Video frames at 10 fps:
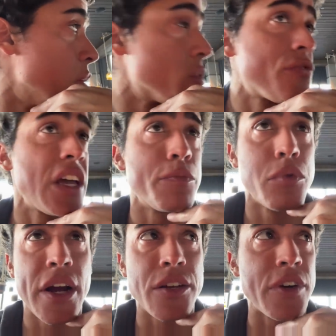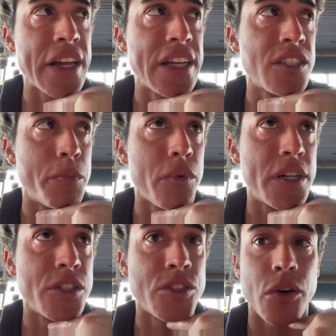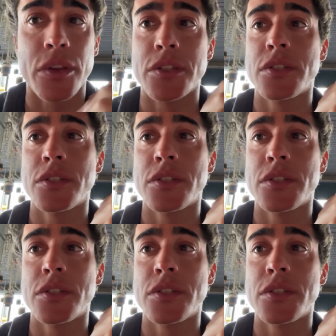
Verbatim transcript: wish they have bread if I get some bread to soak in.